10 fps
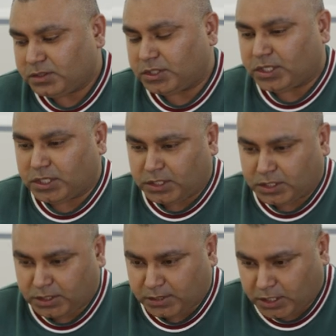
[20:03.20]

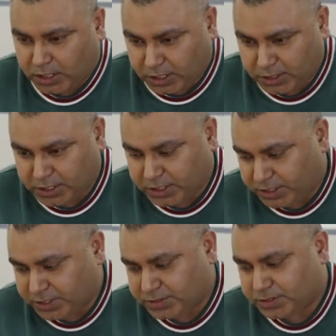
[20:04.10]
the 100
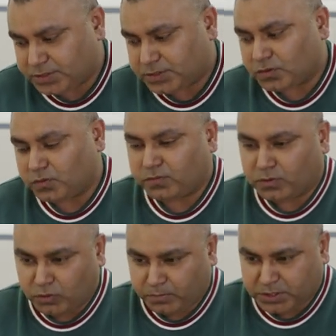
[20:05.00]
reasons is
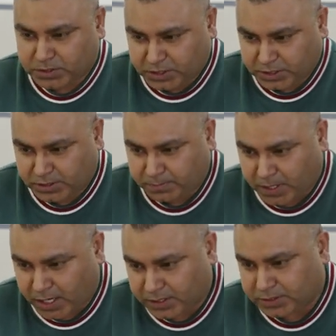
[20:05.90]
obviously the
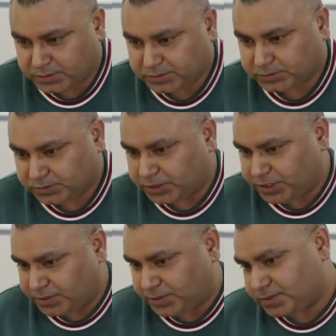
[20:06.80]
bad
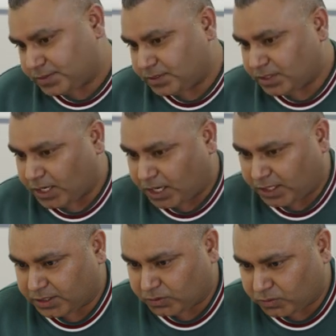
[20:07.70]
reasons,
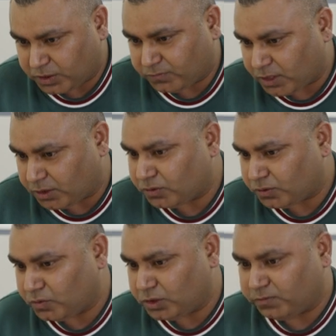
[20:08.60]
and only one or
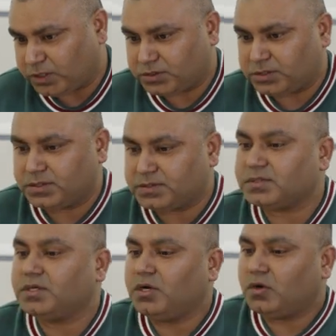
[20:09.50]
two
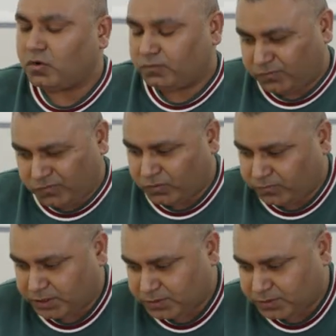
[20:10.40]
advantages of the food.